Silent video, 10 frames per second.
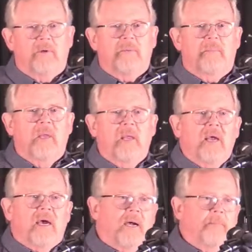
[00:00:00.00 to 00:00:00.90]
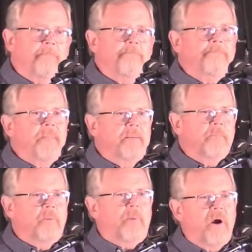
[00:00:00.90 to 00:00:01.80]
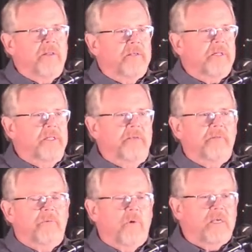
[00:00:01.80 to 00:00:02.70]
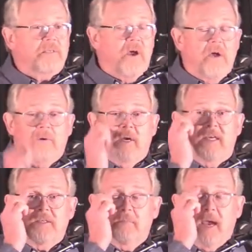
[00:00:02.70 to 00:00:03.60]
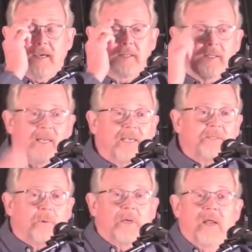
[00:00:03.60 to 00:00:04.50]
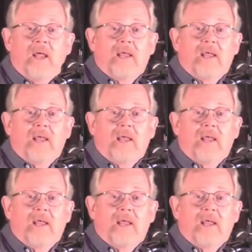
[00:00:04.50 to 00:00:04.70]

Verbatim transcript: We um, we're part of the Cleveland West congregation back in the days when